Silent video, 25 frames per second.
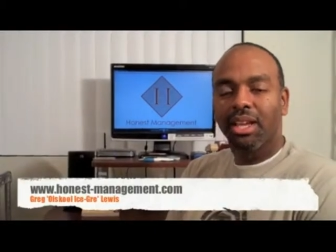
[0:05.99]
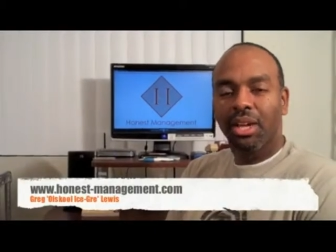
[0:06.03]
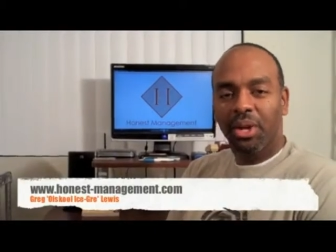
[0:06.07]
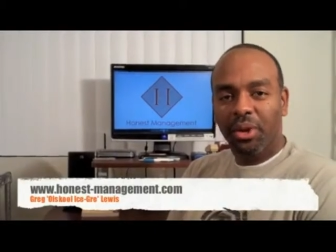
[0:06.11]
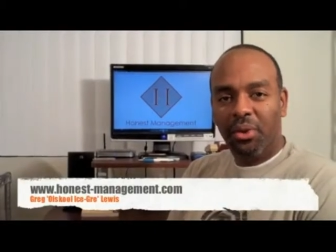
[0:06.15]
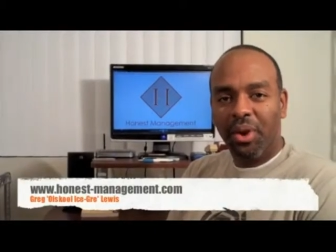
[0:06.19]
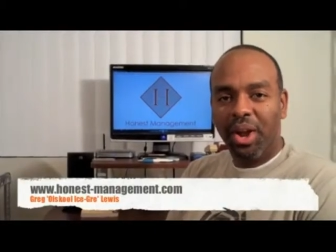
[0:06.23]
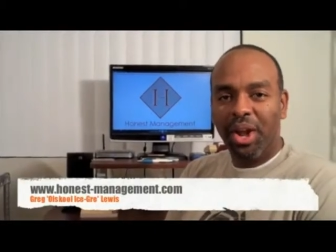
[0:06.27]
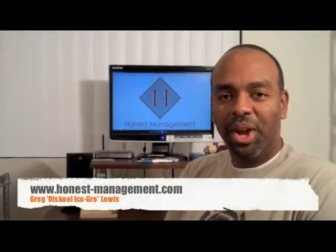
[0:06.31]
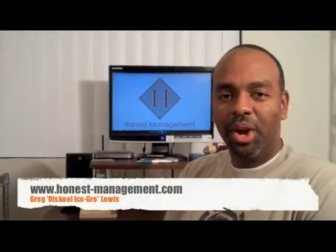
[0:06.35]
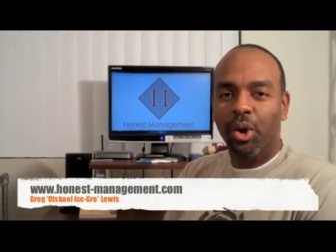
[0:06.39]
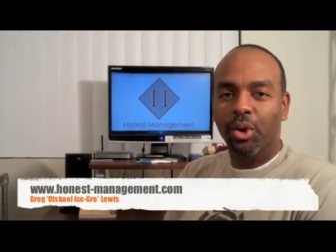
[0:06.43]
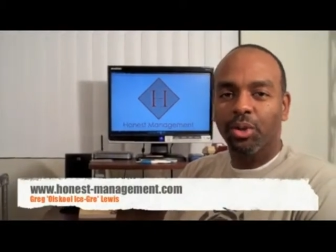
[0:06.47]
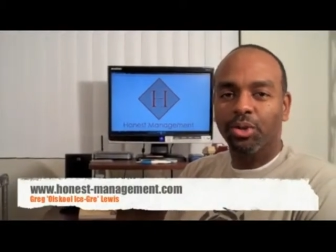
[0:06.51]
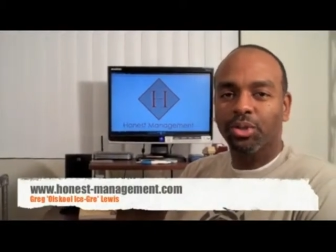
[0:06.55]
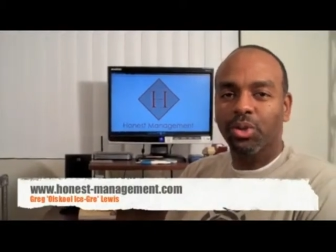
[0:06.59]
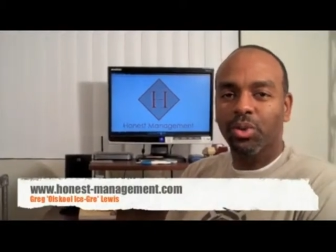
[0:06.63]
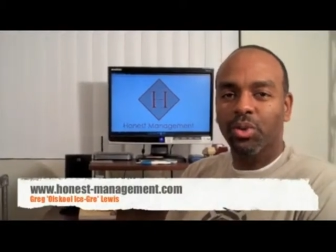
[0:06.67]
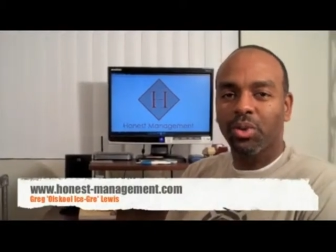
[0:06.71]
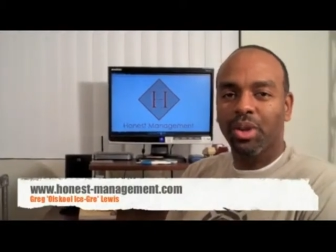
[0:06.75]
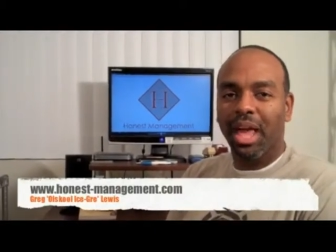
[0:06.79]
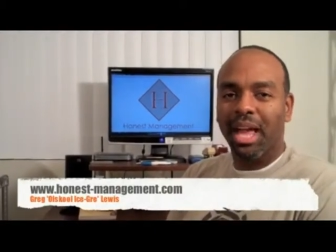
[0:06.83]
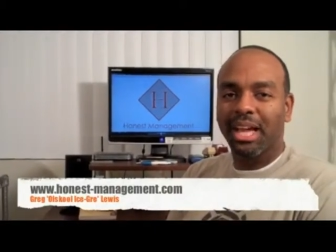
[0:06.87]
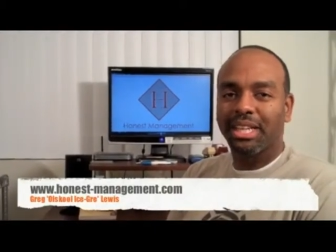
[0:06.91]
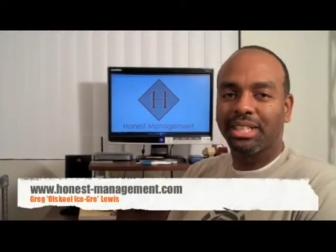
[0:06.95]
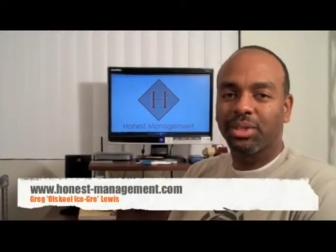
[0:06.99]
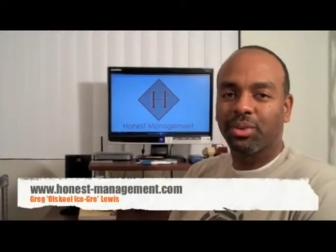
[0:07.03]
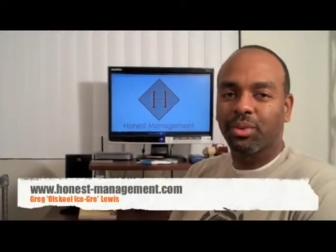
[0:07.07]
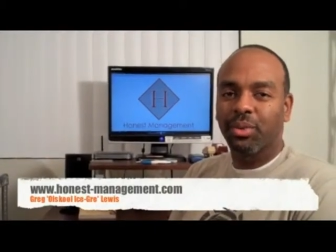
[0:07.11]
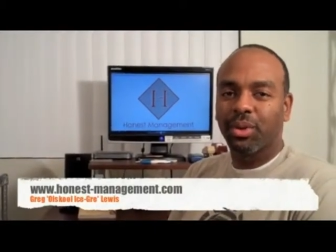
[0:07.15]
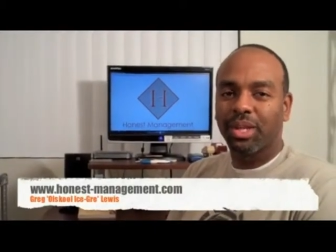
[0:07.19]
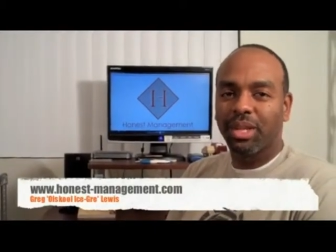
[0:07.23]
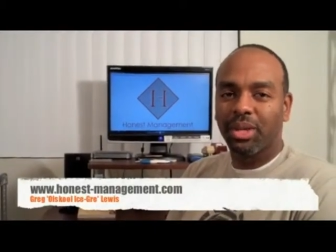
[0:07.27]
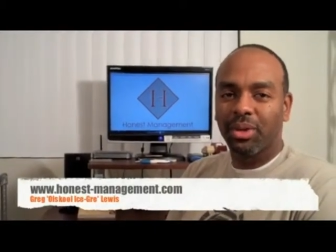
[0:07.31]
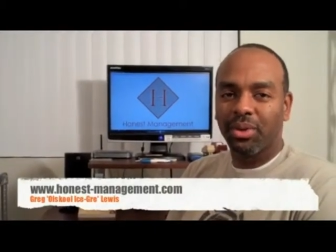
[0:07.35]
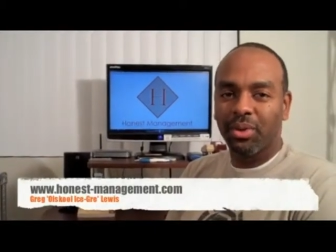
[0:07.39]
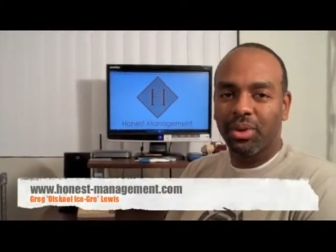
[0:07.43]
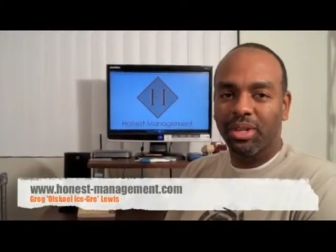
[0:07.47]
Greg Olskool Ice-Gre
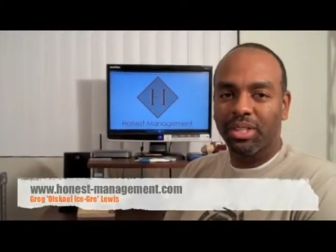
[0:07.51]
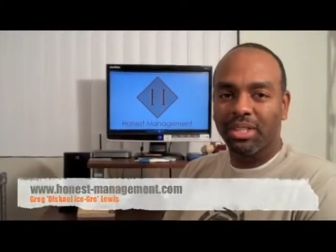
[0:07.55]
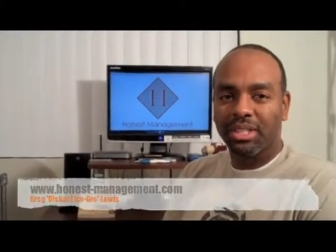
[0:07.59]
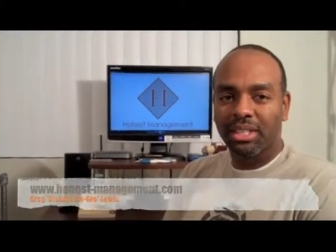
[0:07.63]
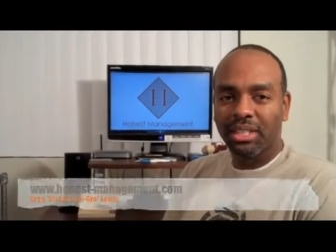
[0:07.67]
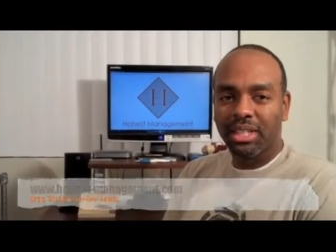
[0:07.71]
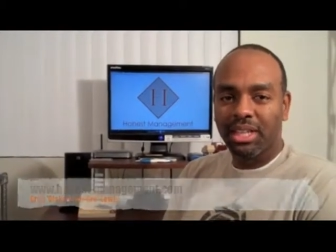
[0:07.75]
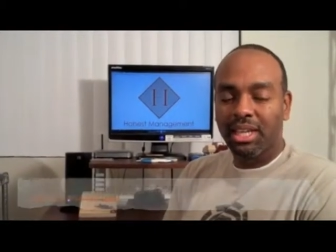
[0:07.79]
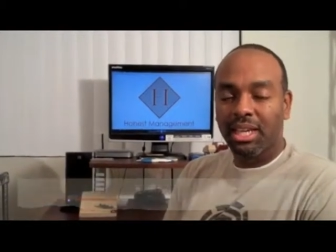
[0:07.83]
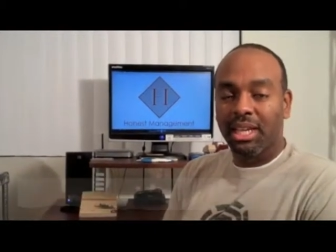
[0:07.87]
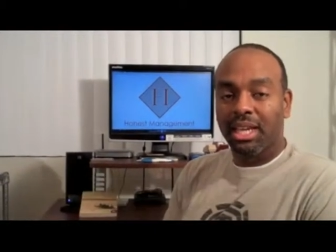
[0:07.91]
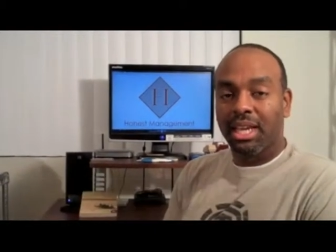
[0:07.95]
Lewis.